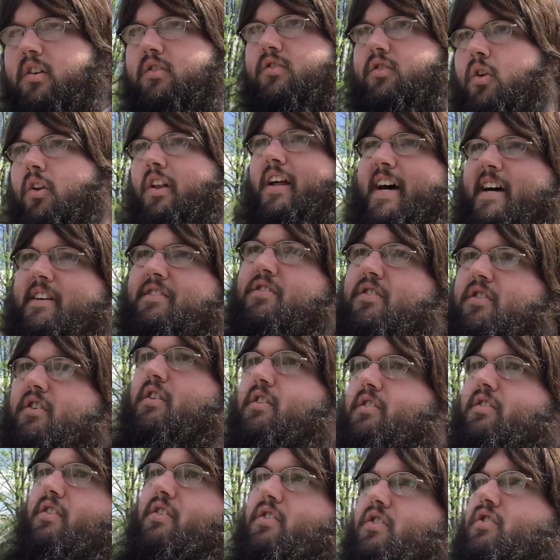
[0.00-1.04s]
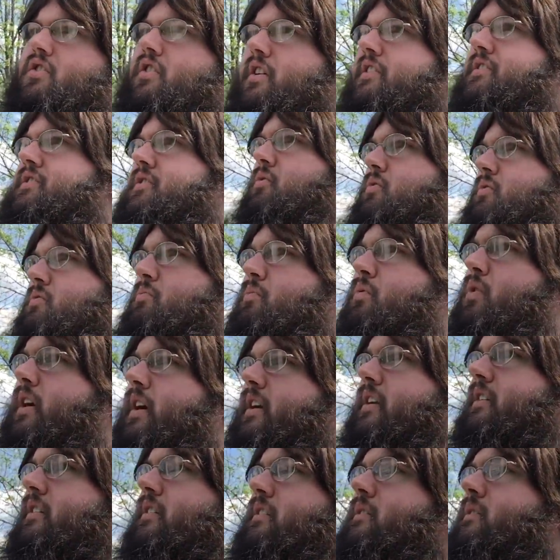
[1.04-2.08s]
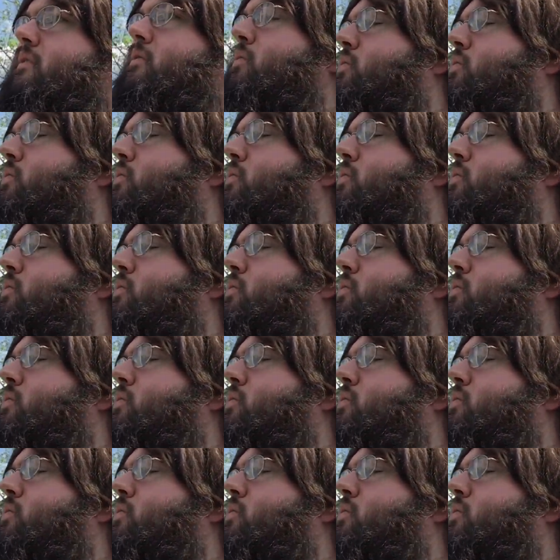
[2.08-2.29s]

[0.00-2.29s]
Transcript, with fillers: So last year, since Tracy was pregnant,